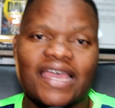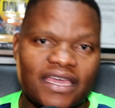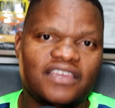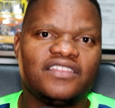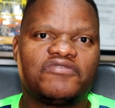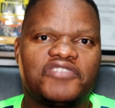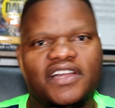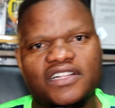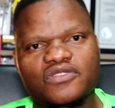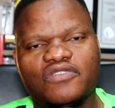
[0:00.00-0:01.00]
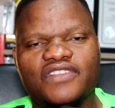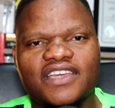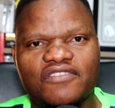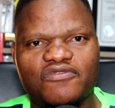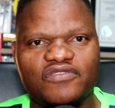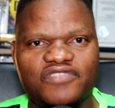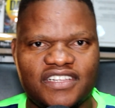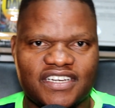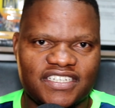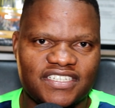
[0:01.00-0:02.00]
in the finals of the CAF
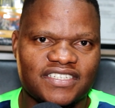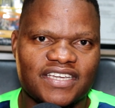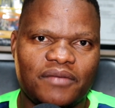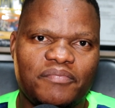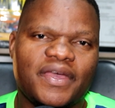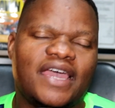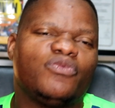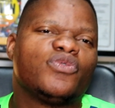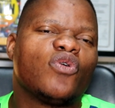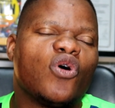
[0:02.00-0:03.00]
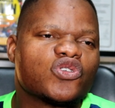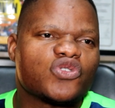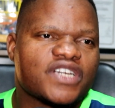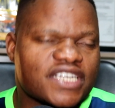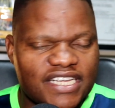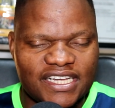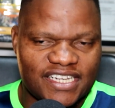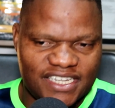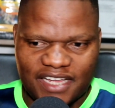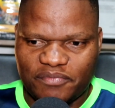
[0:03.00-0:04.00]
Confederations Cup. And we'll also
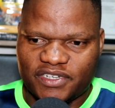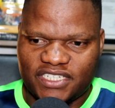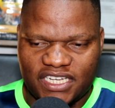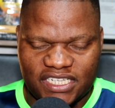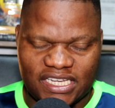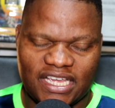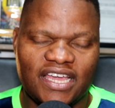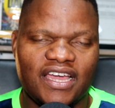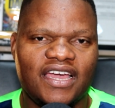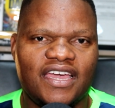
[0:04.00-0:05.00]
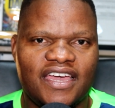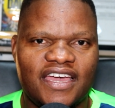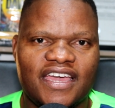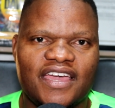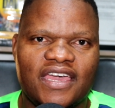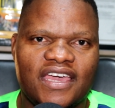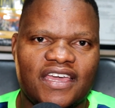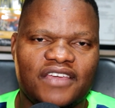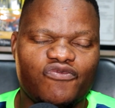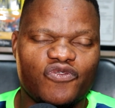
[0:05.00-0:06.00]
really appreciate
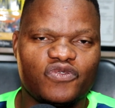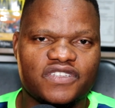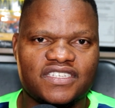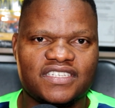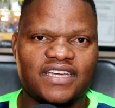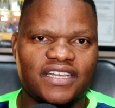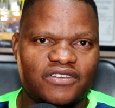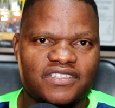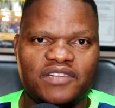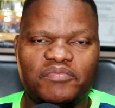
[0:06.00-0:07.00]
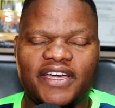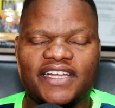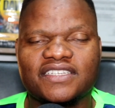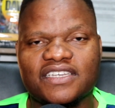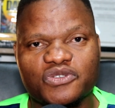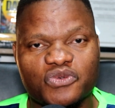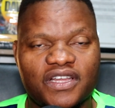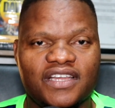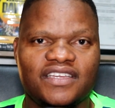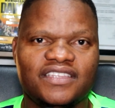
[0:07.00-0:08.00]
if we could see Sundowns and Pirates as
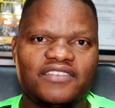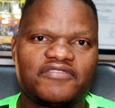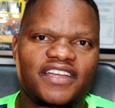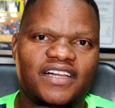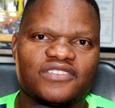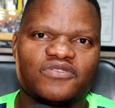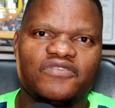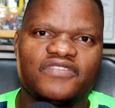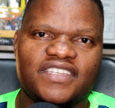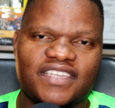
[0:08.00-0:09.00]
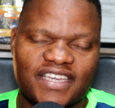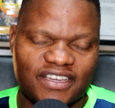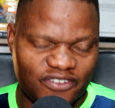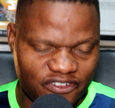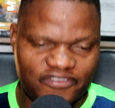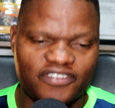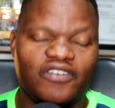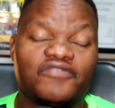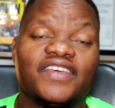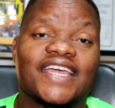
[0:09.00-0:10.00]
well in the finals of the
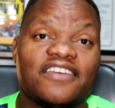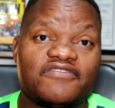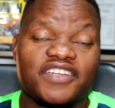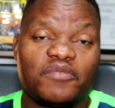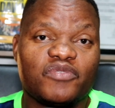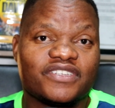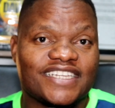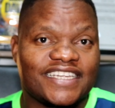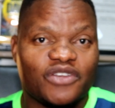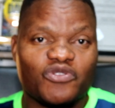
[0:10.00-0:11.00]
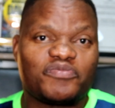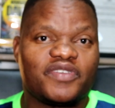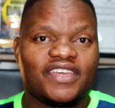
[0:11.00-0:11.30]
CAF Champions League. It would